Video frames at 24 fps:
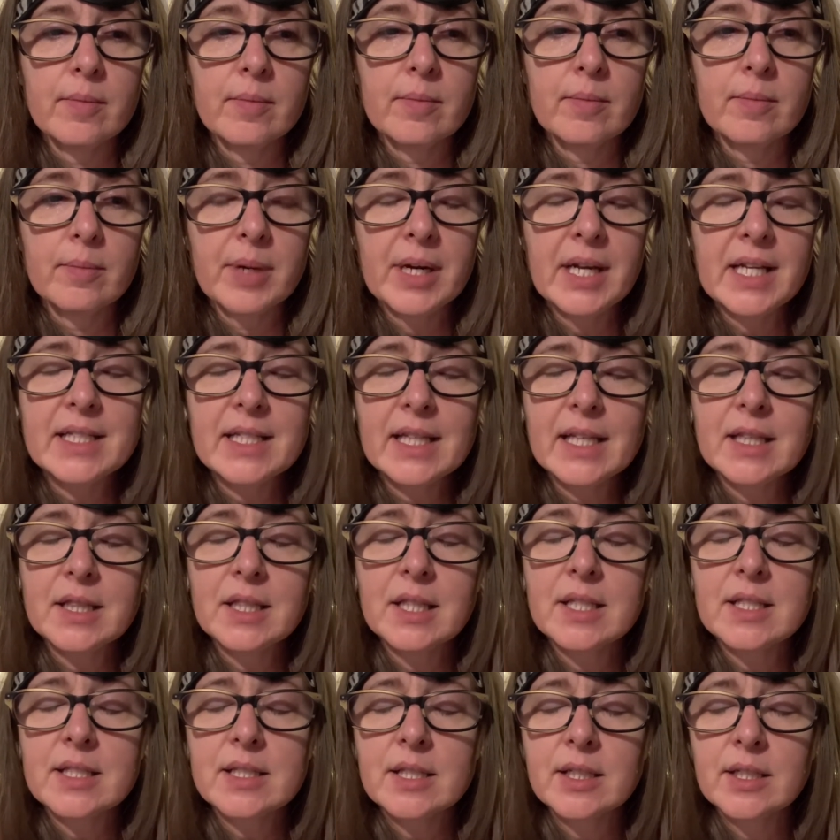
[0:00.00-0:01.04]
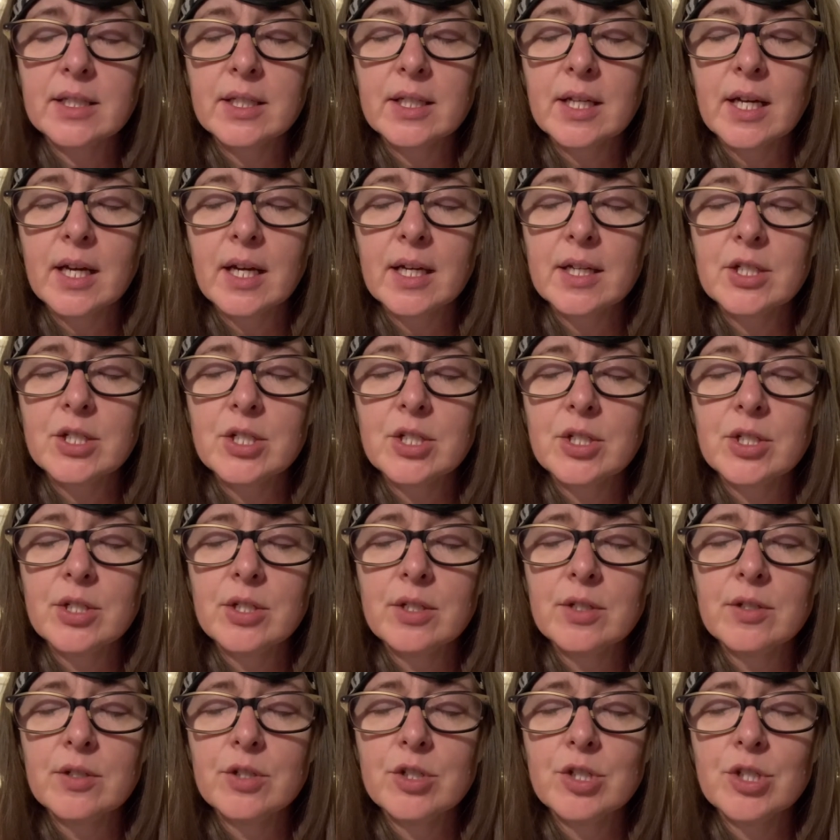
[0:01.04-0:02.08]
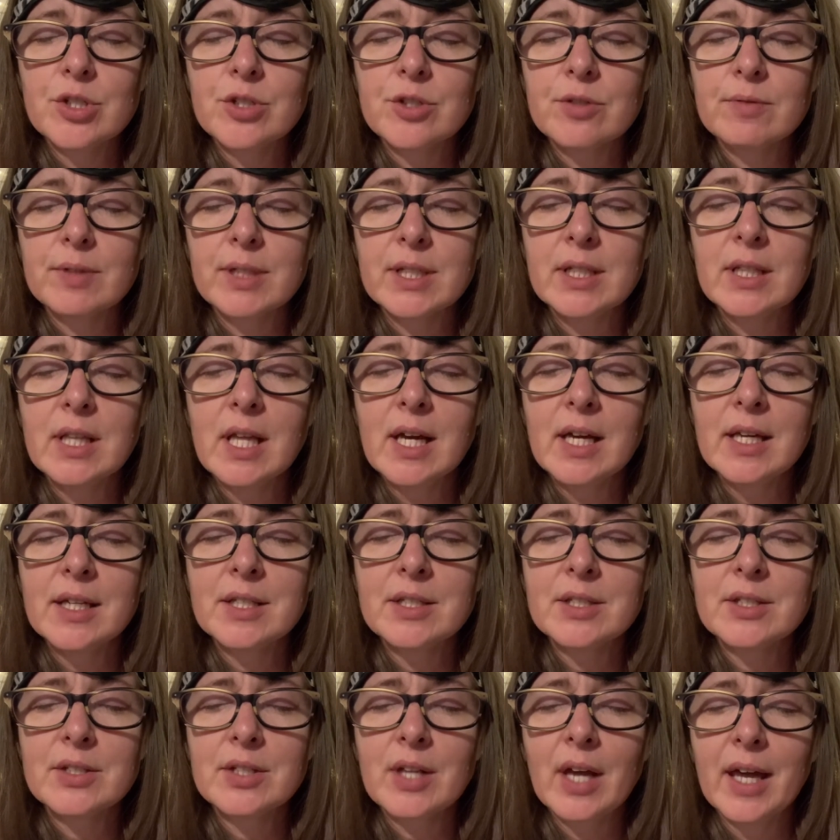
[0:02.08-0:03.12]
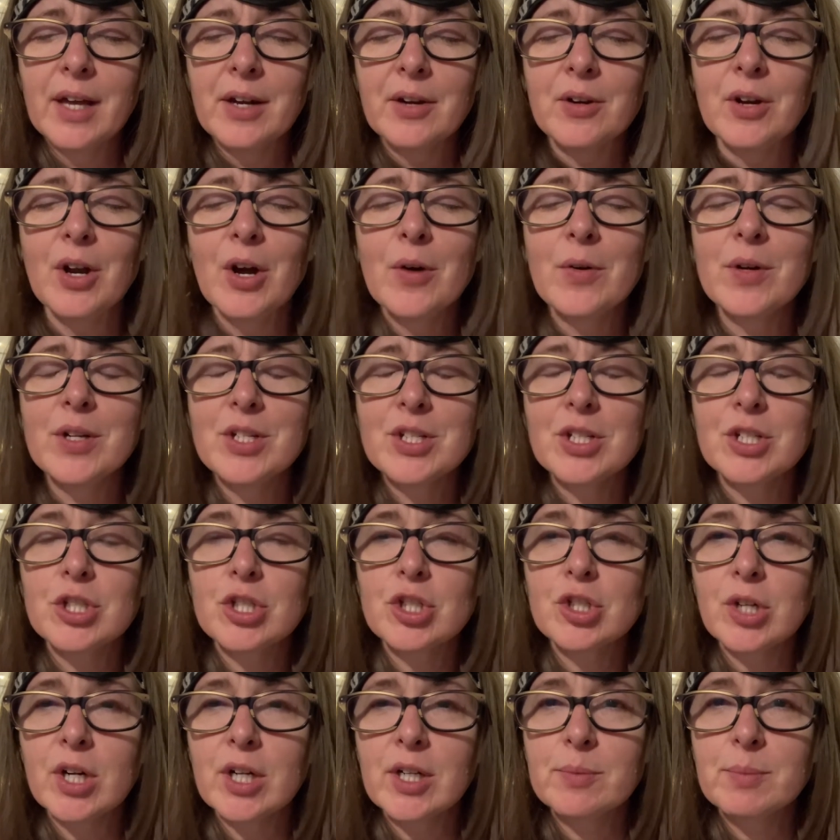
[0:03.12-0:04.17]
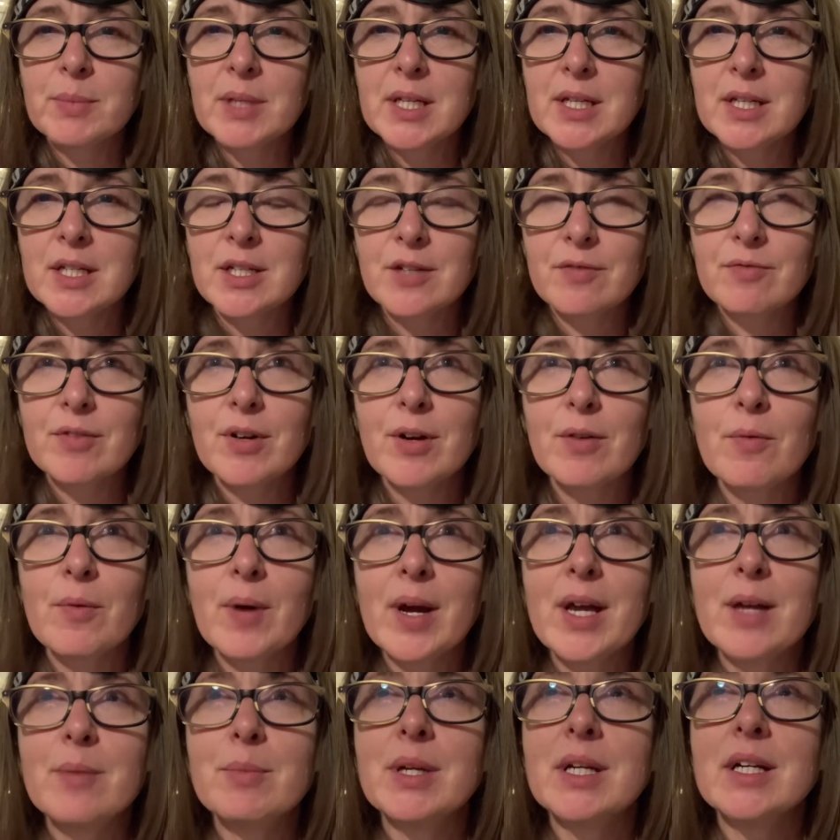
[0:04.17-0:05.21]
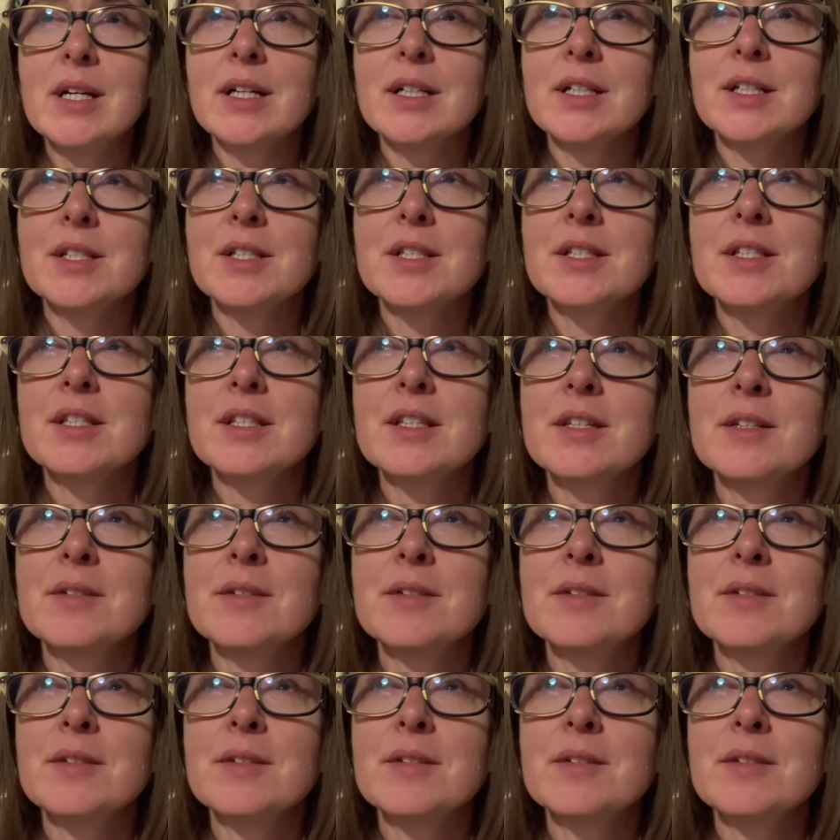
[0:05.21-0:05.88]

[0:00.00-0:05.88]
But as I listened, I just realized, I don't know, it just struck me in a different way, because